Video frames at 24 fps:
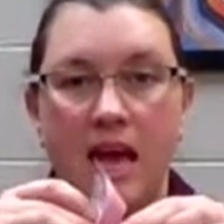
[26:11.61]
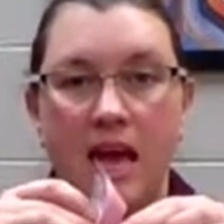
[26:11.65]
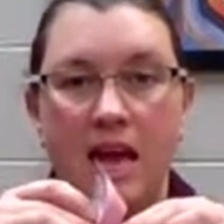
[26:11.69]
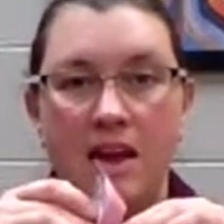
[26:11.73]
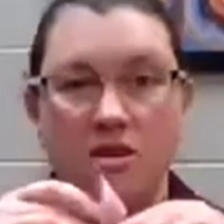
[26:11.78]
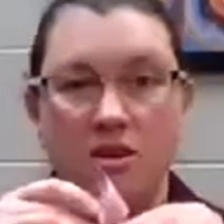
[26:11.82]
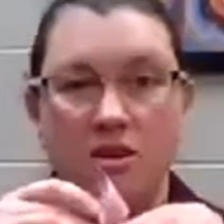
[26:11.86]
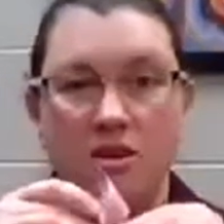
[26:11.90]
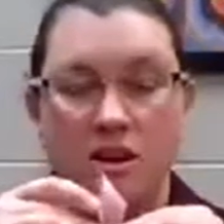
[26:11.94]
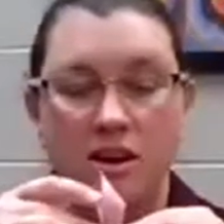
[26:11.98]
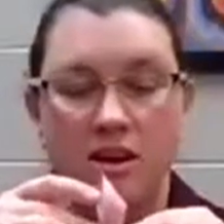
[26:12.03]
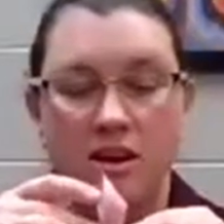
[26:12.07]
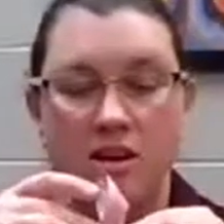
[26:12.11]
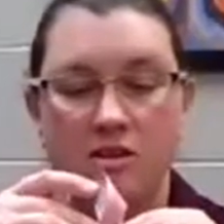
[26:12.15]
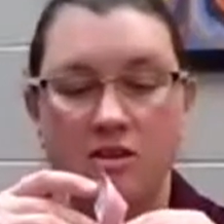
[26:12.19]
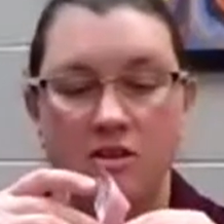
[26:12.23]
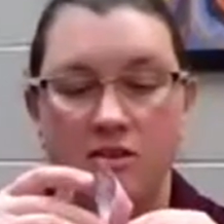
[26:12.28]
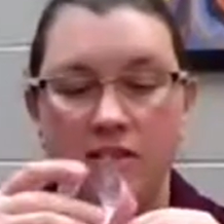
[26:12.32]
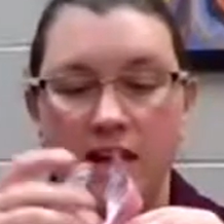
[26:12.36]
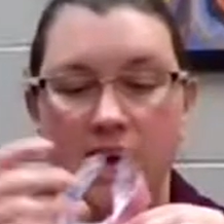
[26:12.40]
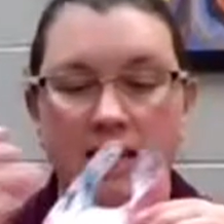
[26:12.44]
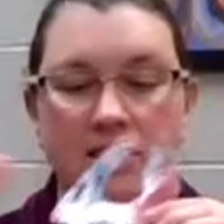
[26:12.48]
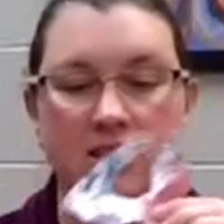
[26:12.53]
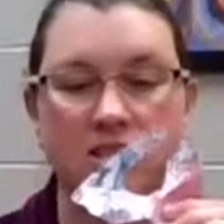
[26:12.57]
And you're going to
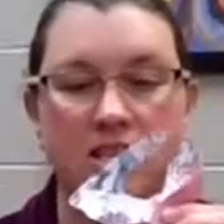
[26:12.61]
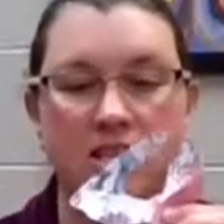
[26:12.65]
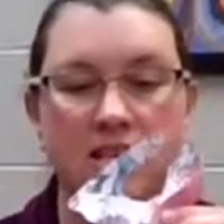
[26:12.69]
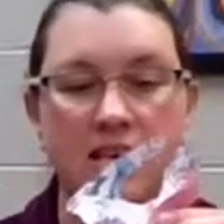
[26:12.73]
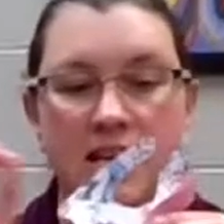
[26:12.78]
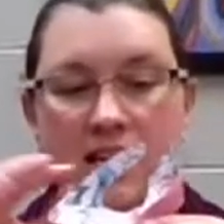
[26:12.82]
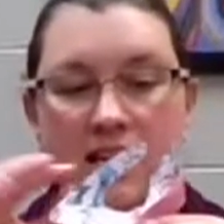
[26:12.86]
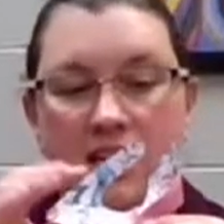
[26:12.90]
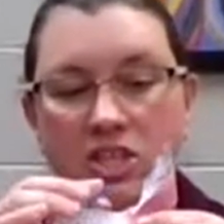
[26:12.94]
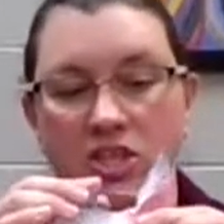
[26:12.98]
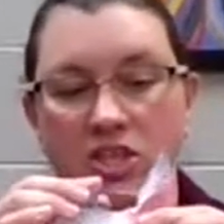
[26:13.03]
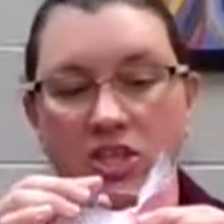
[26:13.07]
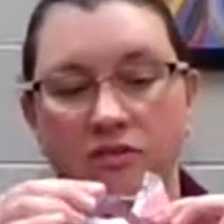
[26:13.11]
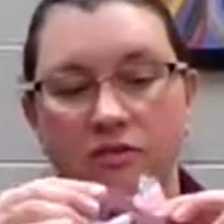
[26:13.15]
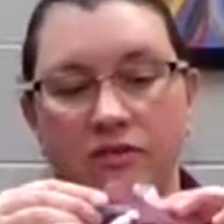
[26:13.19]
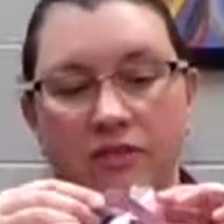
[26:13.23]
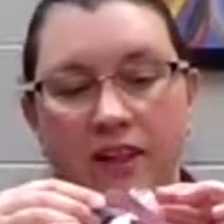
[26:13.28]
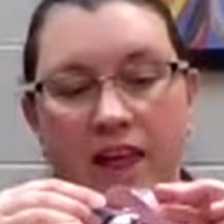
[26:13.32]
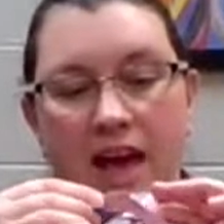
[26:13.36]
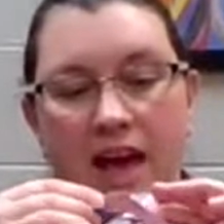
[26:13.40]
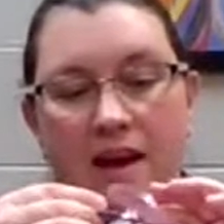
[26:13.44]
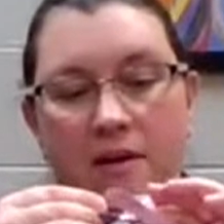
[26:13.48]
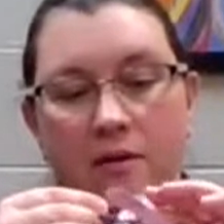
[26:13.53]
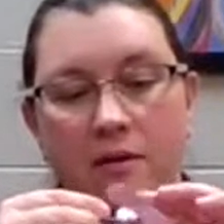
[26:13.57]
do that to each
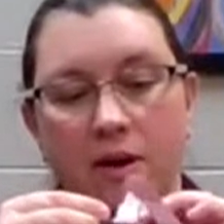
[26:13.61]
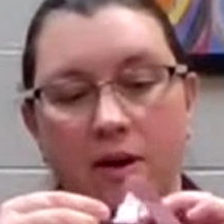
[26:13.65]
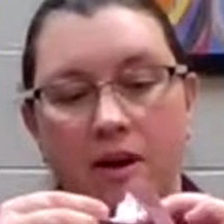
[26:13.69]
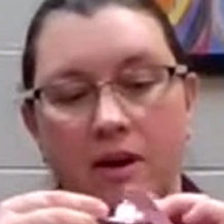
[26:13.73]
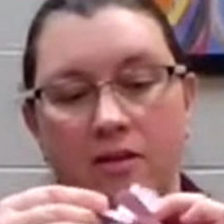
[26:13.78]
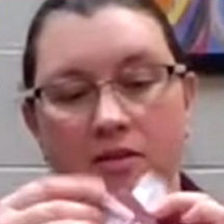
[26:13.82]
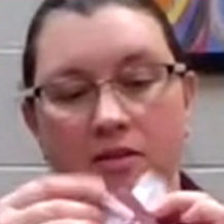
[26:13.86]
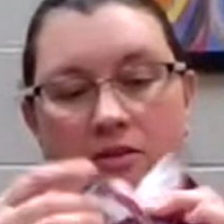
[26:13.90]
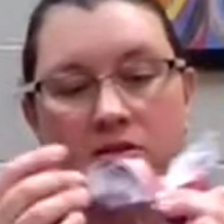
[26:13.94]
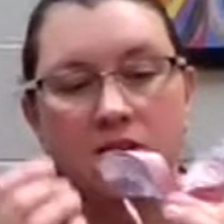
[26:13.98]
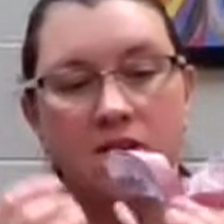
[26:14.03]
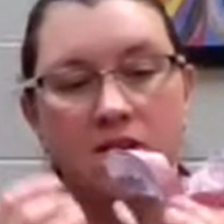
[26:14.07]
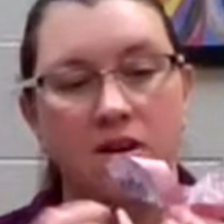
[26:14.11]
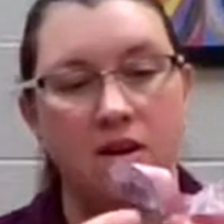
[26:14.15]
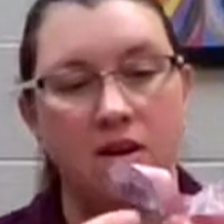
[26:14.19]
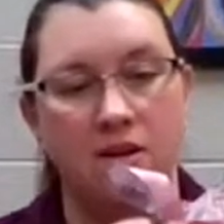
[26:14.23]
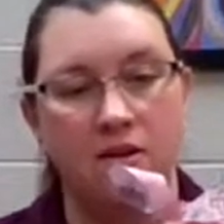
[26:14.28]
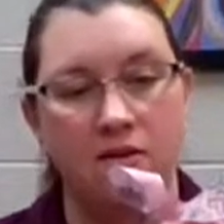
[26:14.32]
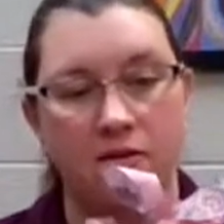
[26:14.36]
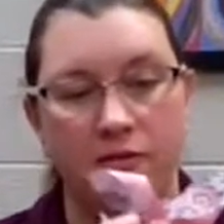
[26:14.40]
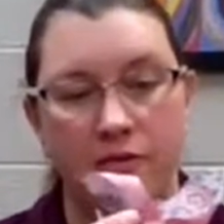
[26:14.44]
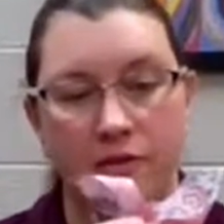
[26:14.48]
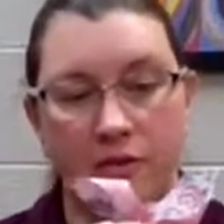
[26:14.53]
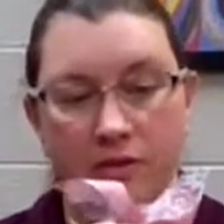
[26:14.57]
flower. So
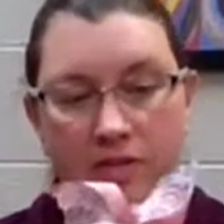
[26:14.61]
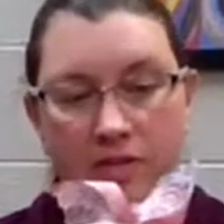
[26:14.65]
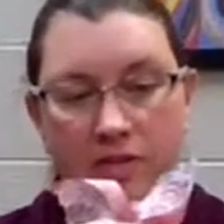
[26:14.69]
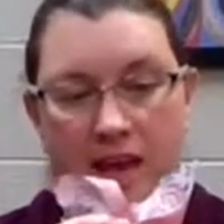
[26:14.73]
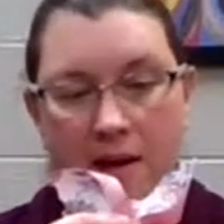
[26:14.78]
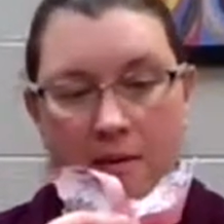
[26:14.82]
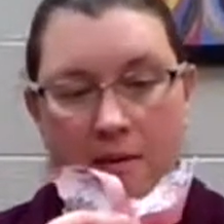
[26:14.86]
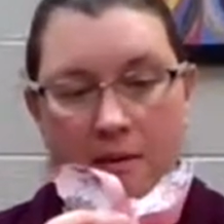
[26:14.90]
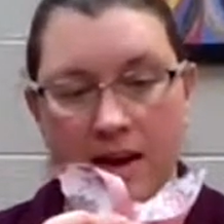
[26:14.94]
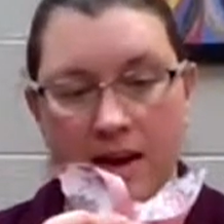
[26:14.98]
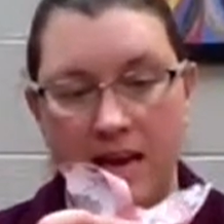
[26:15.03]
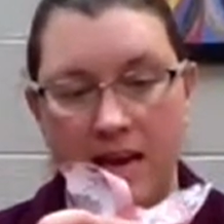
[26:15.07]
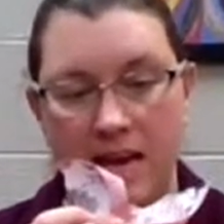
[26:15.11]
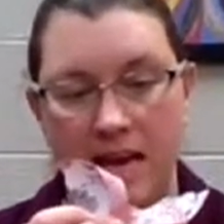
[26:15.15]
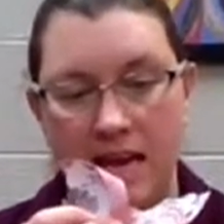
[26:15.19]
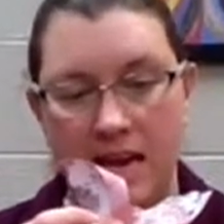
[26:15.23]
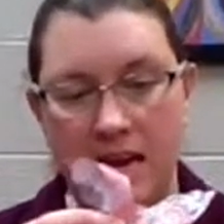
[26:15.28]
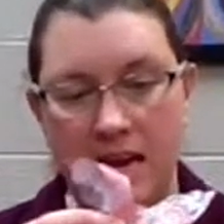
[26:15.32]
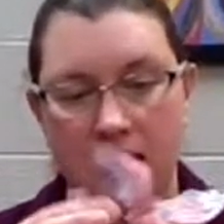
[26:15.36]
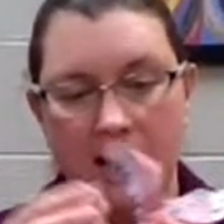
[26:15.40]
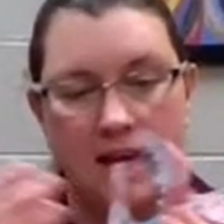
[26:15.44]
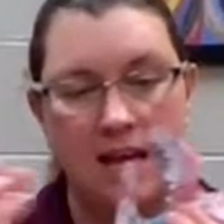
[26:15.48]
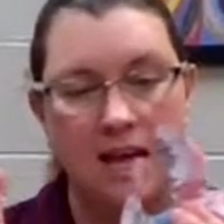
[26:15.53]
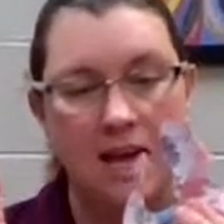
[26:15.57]
you're going to fold that one
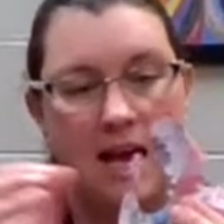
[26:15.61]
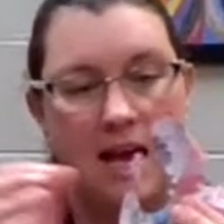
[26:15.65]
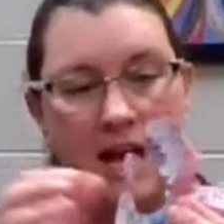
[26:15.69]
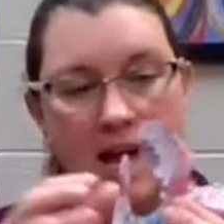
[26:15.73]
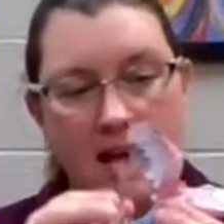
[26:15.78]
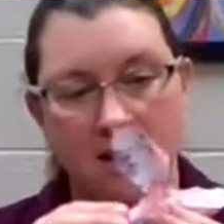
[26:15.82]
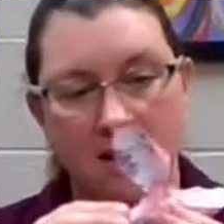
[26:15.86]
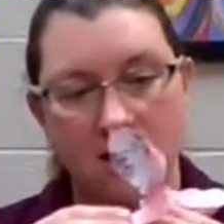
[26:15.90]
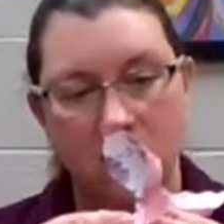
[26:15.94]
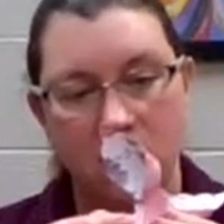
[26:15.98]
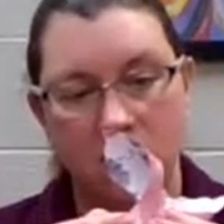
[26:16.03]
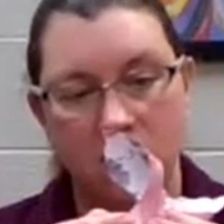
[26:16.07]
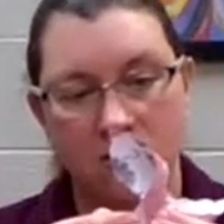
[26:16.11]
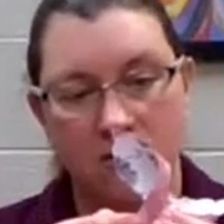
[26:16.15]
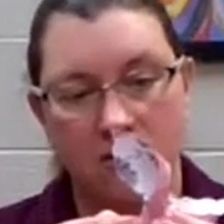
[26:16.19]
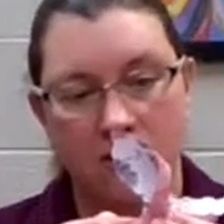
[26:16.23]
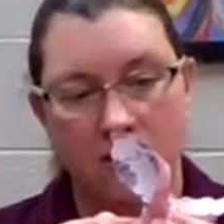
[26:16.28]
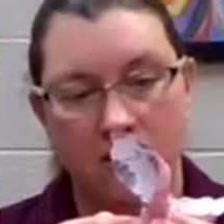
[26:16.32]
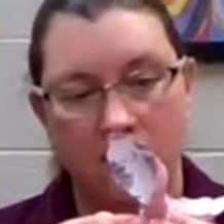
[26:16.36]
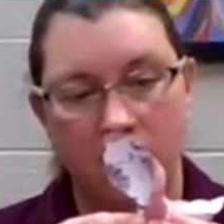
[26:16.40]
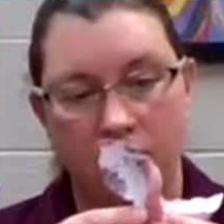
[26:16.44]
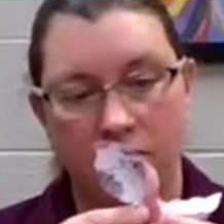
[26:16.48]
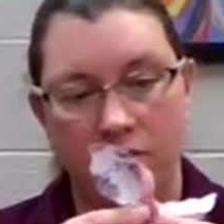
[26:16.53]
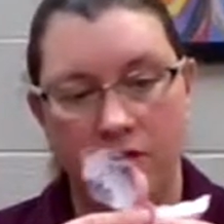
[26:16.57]
in and then you're
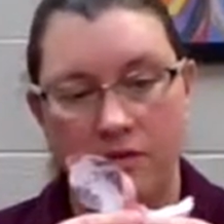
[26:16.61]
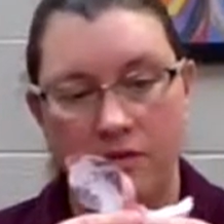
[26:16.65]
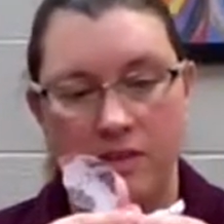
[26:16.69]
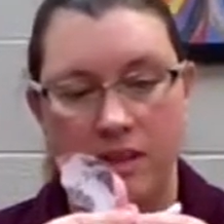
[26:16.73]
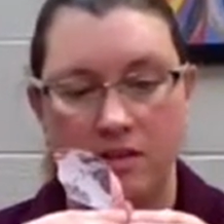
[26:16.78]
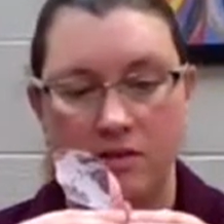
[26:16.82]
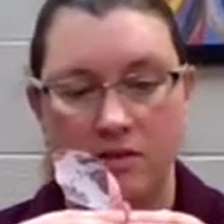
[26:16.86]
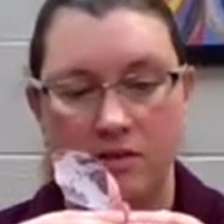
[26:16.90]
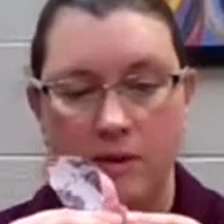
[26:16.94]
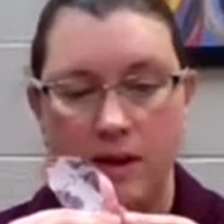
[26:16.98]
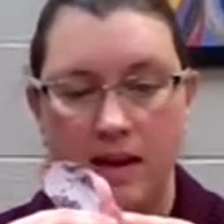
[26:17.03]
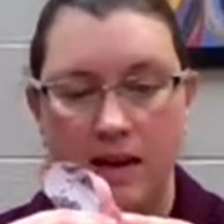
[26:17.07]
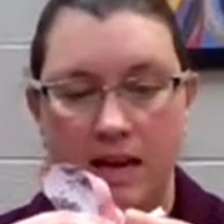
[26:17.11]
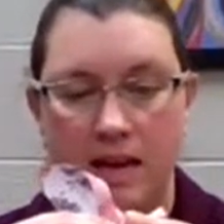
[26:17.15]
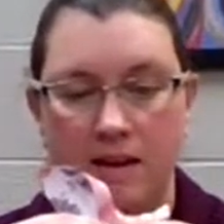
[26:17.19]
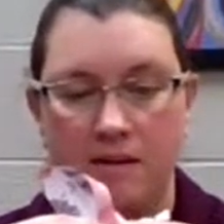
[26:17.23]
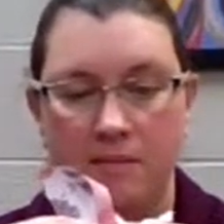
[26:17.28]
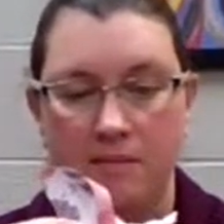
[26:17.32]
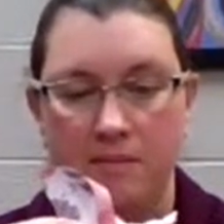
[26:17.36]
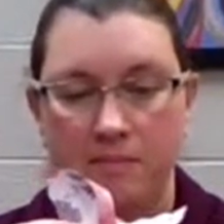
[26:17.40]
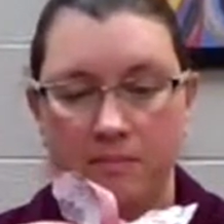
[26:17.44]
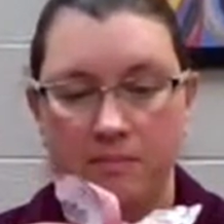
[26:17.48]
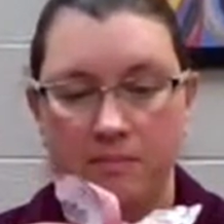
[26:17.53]
going to fold this one in.